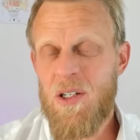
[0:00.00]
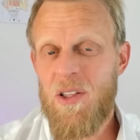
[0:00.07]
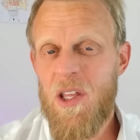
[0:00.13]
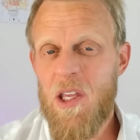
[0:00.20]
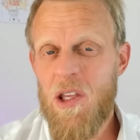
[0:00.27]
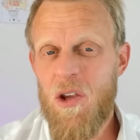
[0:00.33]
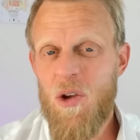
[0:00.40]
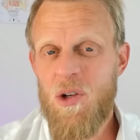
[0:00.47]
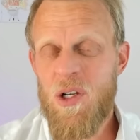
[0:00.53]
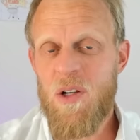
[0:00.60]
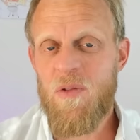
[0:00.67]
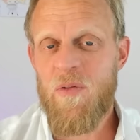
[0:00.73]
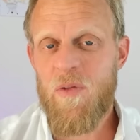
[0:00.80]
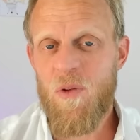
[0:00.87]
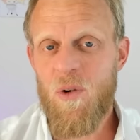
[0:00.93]
the
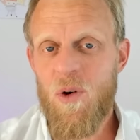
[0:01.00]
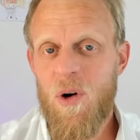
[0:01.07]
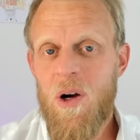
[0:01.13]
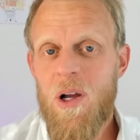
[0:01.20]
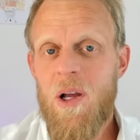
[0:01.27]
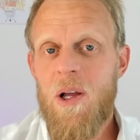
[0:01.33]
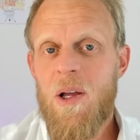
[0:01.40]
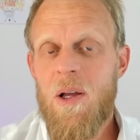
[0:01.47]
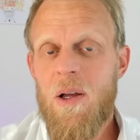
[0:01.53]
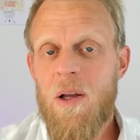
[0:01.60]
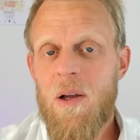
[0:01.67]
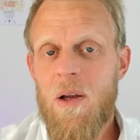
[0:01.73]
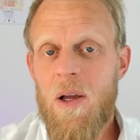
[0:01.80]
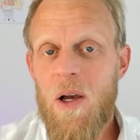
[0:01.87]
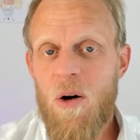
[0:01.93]
union for
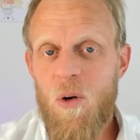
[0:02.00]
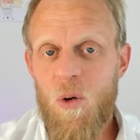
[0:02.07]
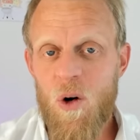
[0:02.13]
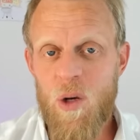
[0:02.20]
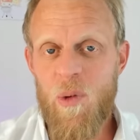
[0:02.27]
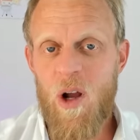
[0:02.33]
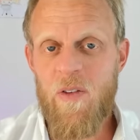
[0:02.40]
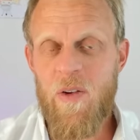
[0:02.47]
automotive